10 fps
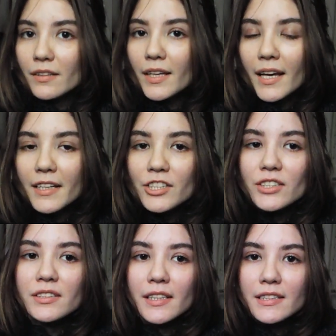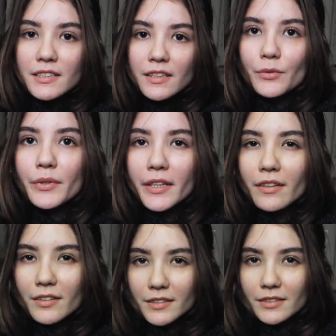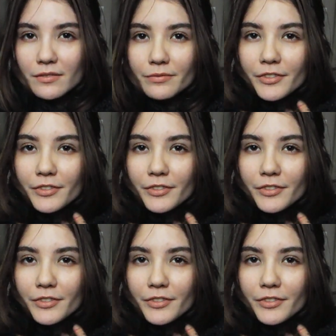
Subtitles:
yeah, it really, this